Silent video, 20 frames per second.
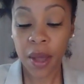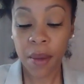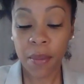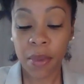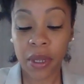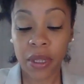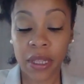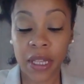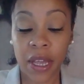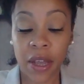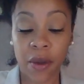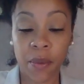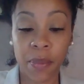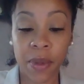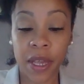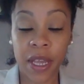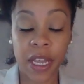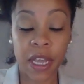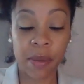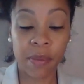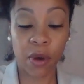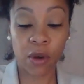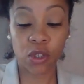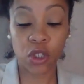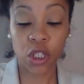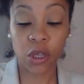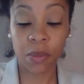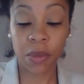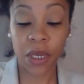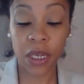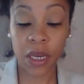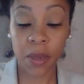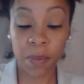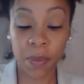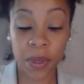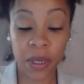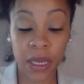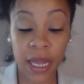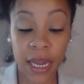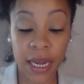but they're being emotionally
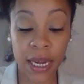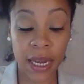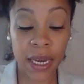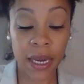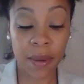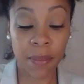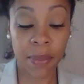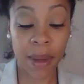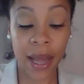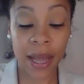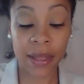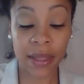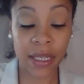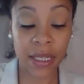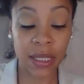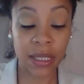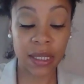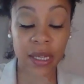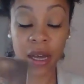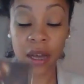manipulated by these